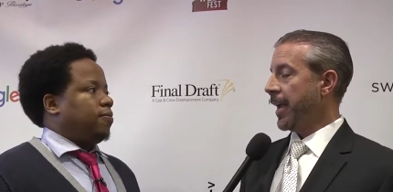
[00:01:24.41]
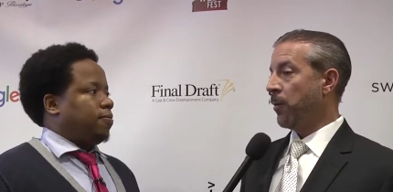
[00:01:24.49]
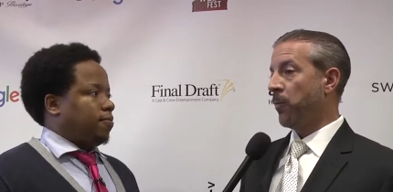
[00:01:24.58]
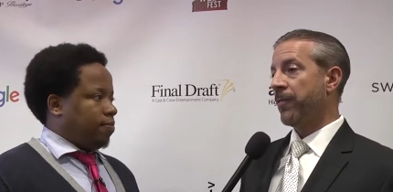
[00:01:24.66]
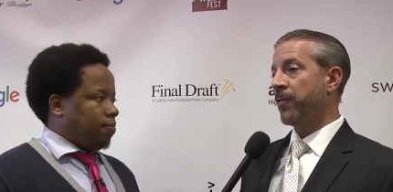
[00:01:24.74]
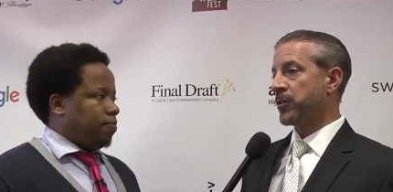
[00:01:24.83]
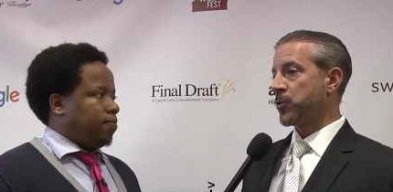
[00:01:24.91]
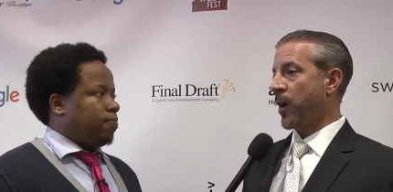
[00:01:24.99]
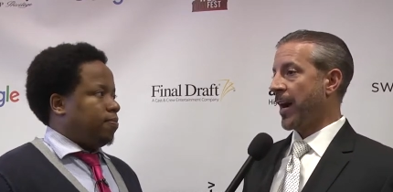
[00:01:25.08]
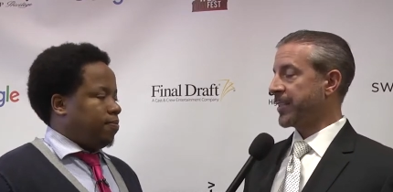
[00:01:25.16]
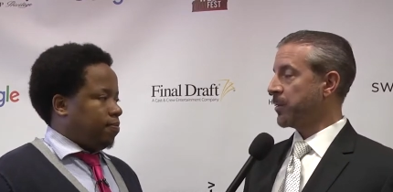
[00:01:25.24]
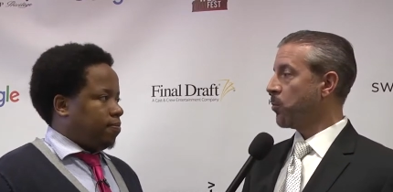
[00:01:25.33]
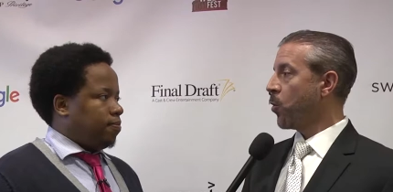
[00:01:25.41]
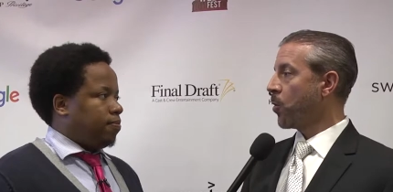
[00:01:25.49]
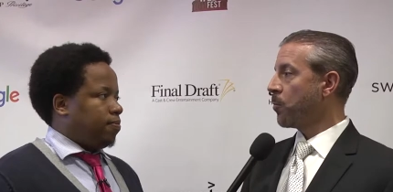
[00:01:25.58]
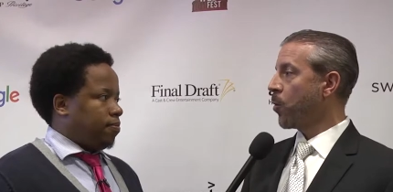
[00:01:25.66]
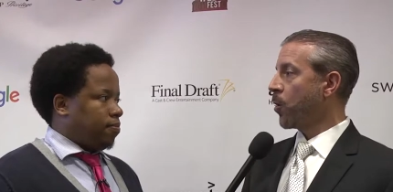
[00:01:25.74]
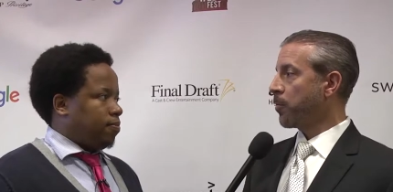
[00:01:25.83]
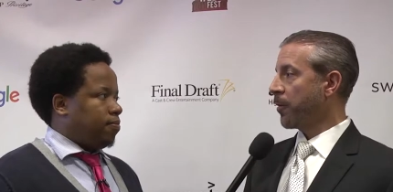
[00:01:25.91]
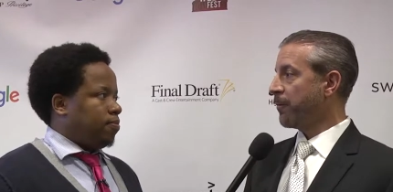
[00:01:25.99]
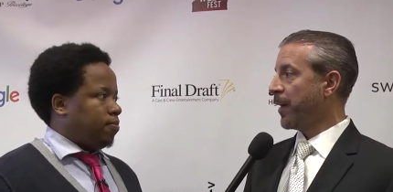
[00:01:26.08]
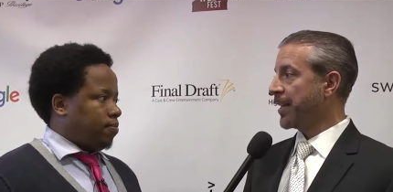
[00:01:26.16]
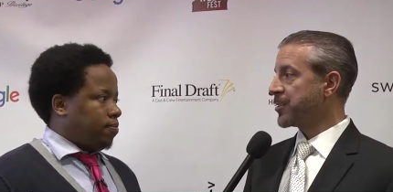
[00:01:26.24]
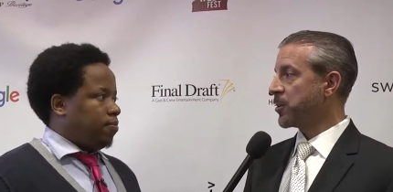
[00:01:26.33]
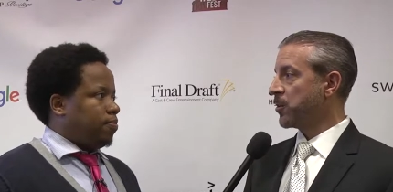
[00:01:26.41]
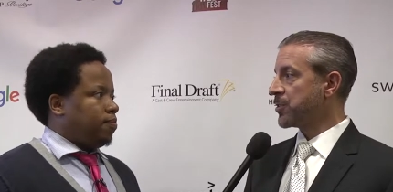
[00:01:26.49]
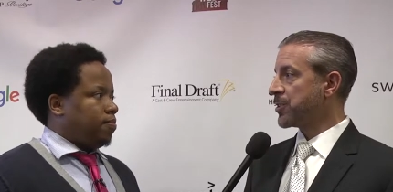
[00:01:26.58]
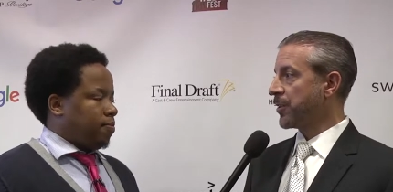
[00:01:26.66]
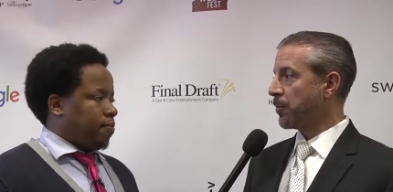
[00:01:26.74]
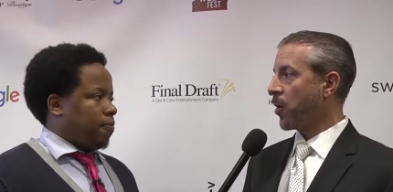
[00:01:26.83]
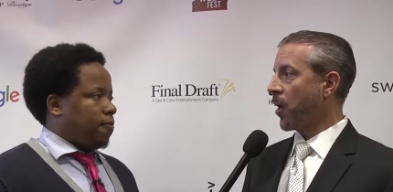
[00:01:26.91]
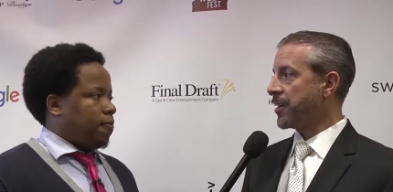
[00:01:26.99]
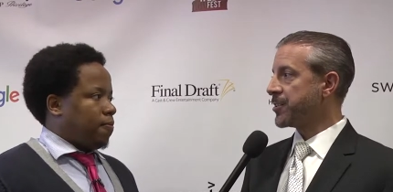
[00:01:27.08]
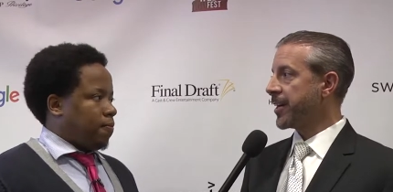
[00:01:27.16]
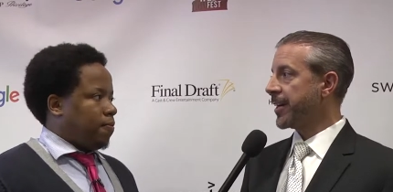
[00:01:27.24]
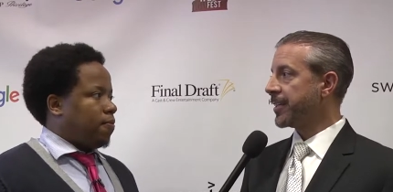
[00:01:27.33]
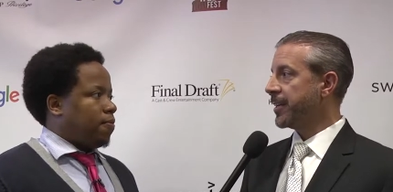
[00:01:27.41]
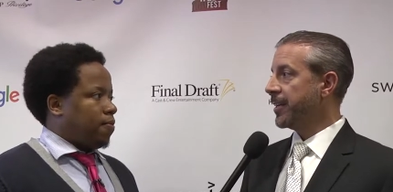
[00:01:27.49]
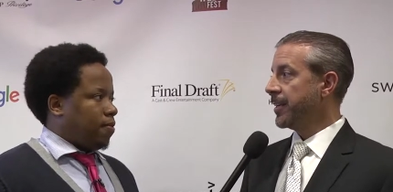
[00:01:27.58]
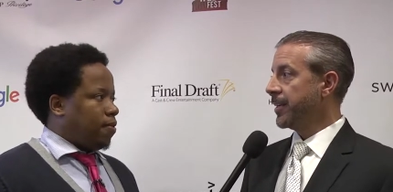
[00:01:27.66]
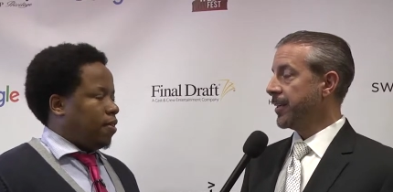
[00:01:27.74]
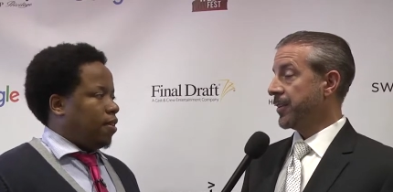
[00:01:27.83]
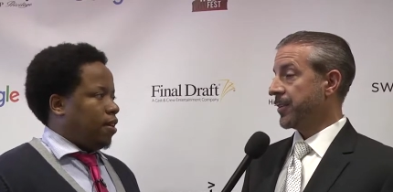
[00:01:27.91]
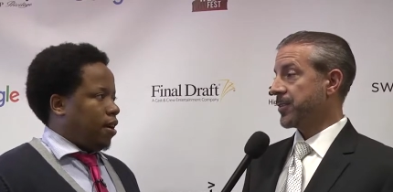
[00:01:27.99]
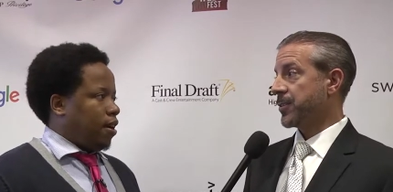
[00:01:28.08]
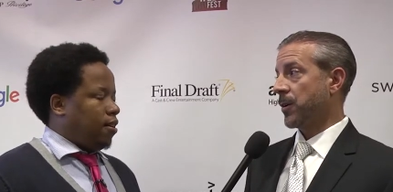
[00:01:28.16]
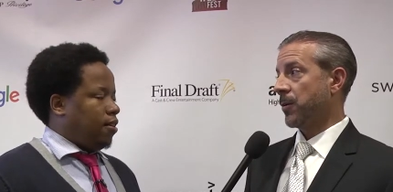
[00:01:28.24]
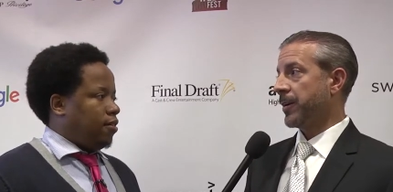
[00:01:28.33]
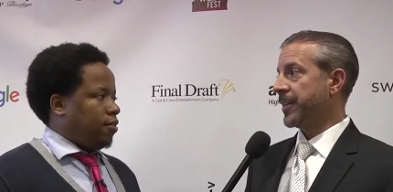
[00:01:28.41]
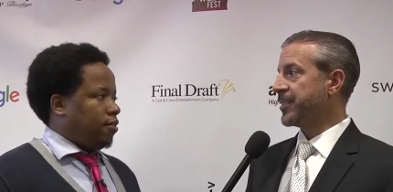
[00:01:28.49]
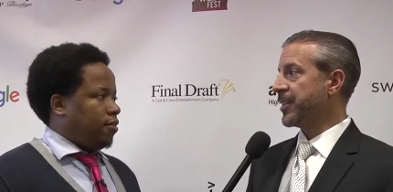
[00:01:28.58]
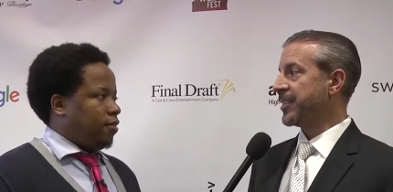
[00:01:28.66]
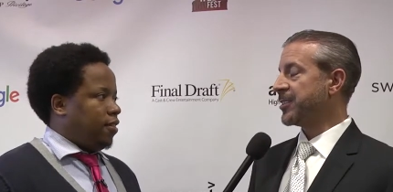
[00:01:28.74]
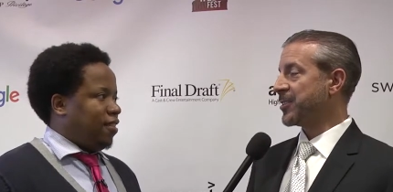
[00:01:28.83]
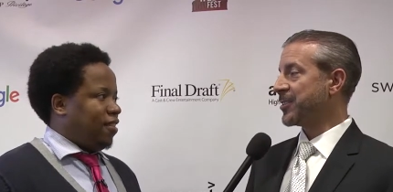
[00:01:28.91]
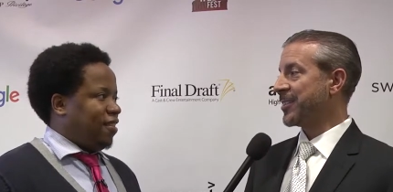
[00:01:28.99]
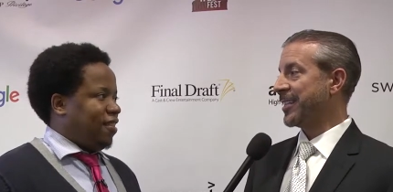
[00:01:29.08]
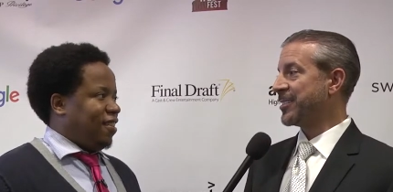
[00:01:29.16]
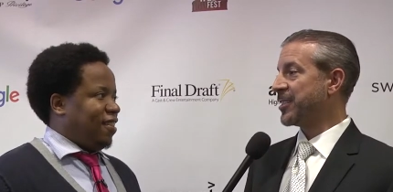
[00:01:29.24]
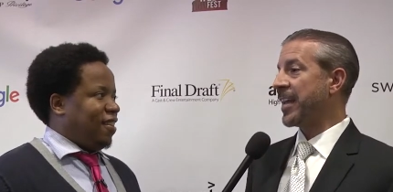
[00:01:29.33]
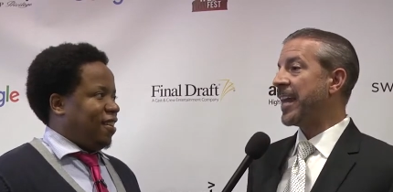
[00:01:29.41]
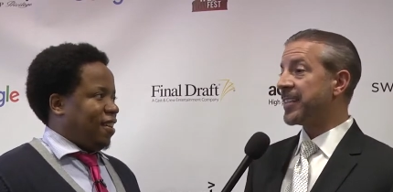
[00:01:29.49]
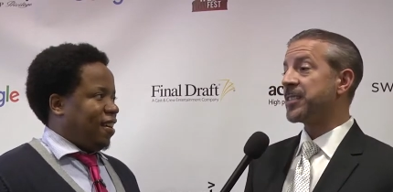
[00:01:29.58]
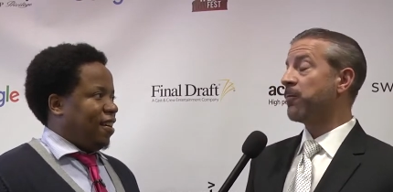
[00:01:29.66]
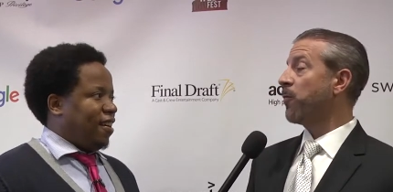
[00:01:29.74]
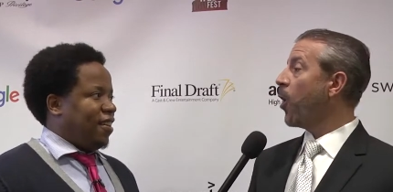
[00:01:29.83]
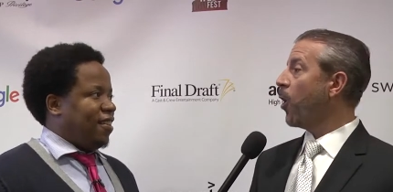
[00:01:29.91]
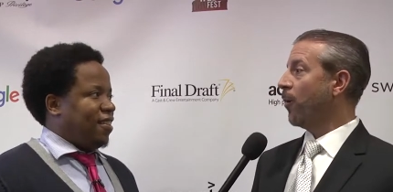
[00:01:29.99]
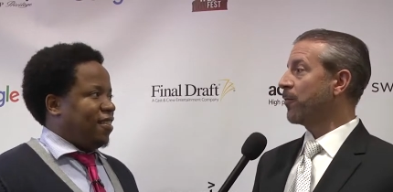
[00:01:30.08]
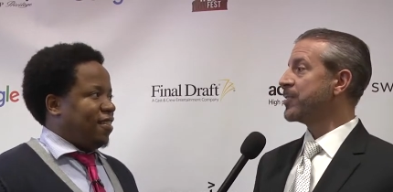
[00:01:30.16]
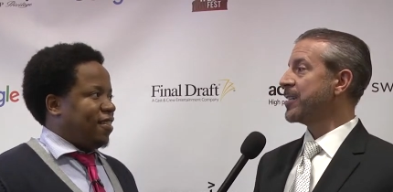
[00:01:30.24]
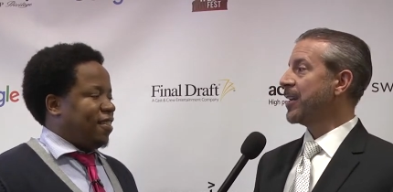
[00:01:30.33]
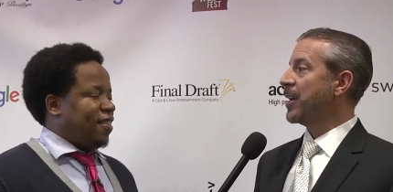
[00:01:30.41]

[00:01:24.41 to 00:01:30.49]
Speaker 1: And we've attracted more and more professionals to the project, so it's evolved.